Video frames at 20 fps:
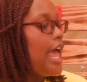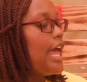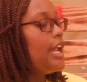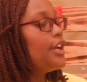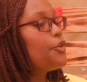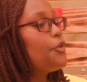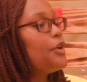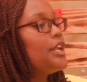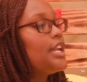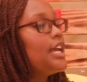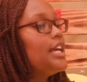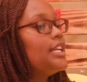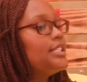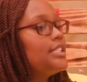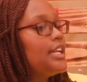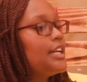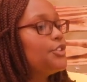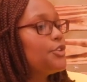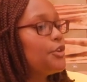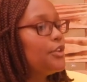And Queen
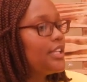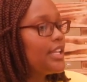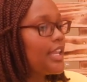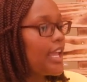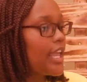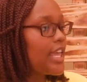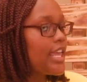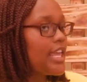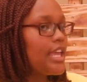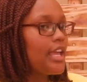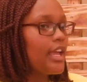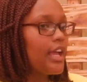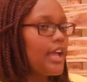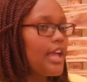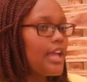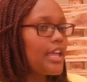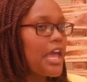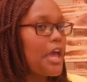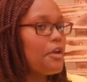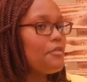Esther told the king,
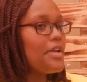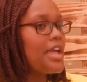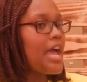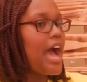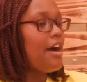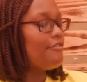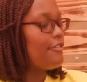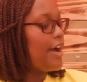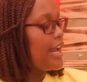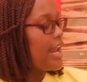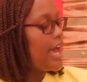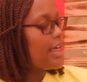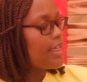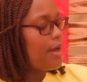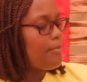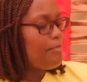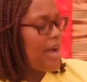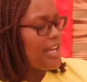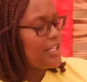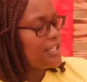can we have
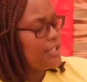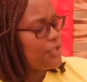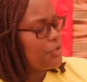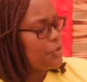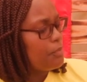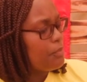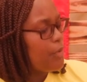another party